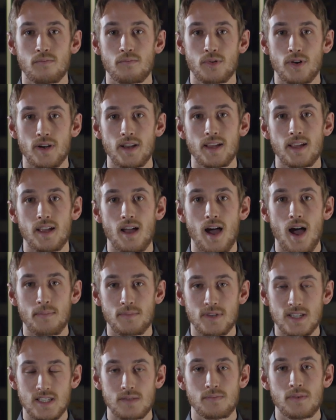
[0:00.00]
pretty
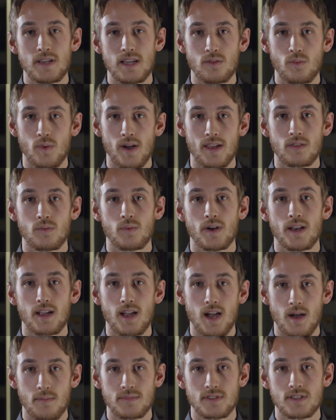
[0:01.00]
up to speed with when it
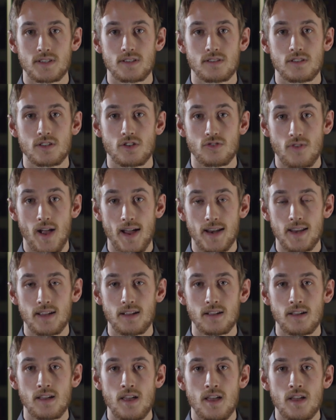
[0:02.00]
comes to
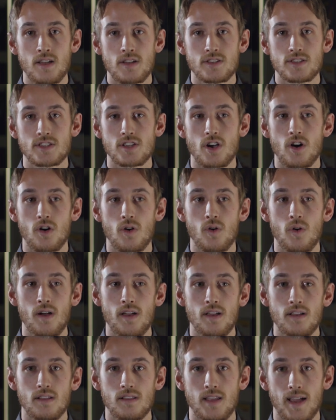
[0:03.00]
writing. So
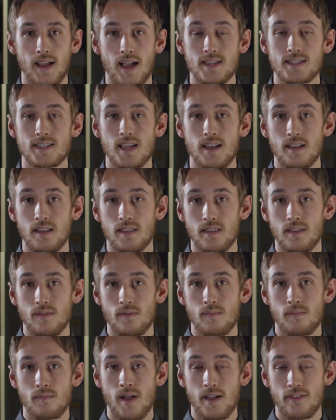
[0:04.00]
like I said in
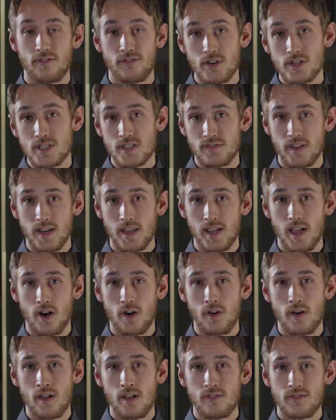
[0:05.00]
my first
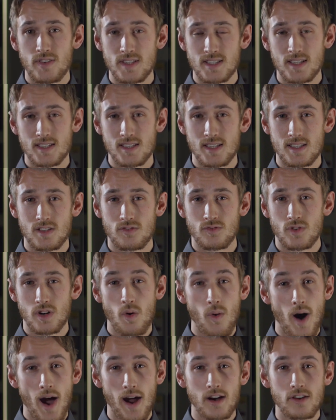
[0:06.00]
video, physics isn't
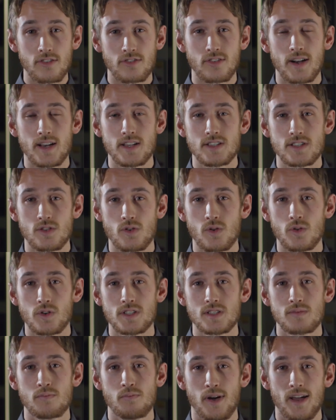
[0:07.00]
required for any
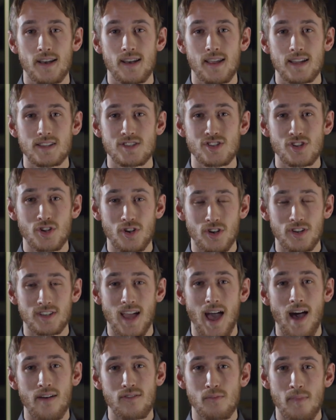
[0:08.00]
schools, but it's good to
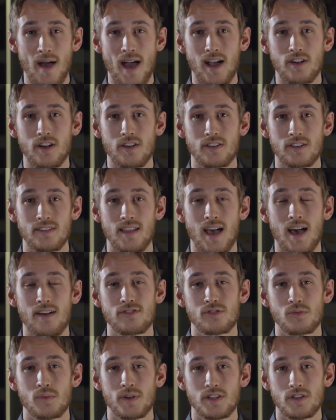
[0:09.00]
have a background in that
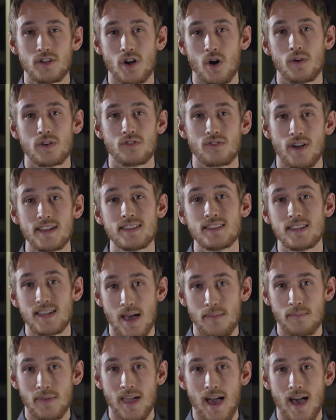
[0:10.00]
for when you go and write the
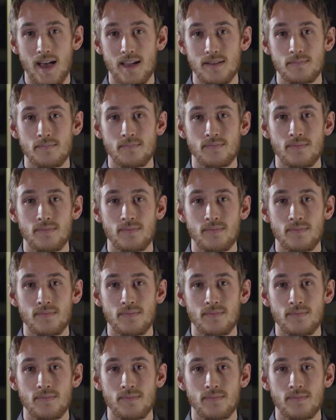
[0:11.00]
MCAT.